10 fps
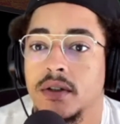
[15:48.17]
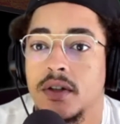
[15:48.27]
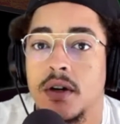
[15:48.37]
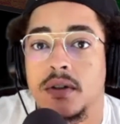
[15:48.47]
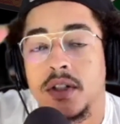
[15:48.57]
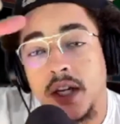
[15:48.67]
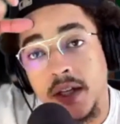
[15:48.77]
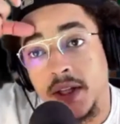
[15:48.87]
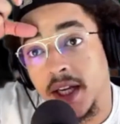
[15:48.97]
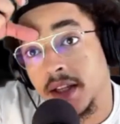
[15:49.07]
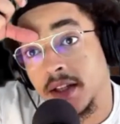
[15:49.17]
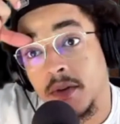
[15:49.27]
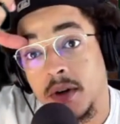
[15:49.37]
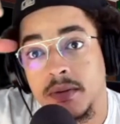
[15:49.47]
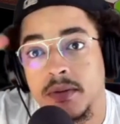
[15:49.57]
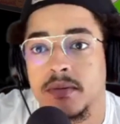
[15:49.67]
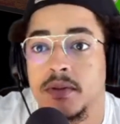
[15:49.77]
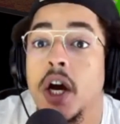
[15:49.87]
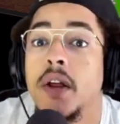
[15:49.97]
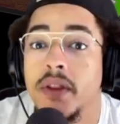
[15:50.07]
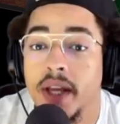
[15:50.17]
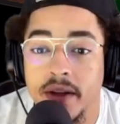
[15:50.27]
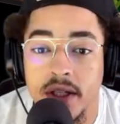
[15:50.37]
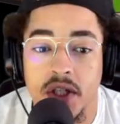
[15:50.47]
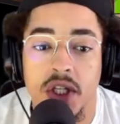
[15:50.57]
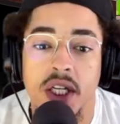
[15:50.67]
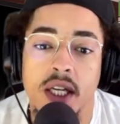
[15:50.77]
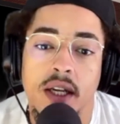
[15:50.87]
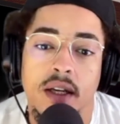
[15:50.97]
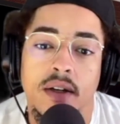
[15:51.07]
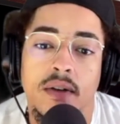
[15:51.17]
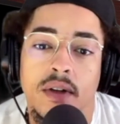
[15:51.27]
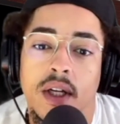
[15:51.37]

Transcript: don't turn the other well, turn the other cheek and